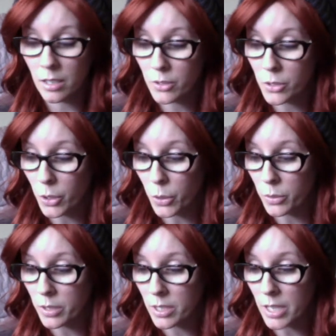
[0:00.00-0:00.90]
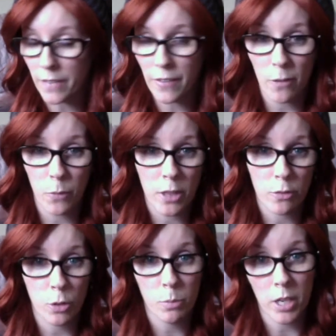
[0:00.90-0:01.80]
so this is kind of halfway
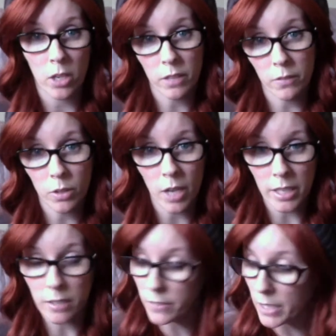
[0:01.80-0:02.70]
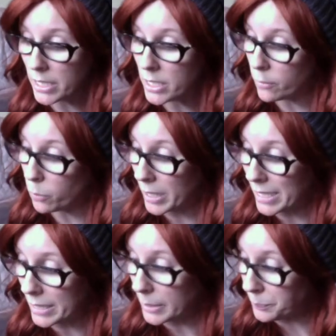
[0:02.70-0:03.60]
through, but I'll give you kind of an idea of what
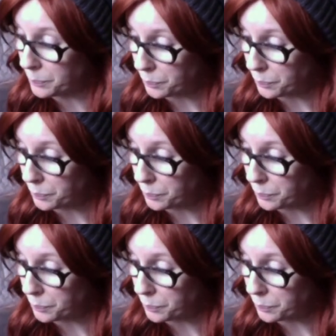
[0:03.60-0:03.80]
I did.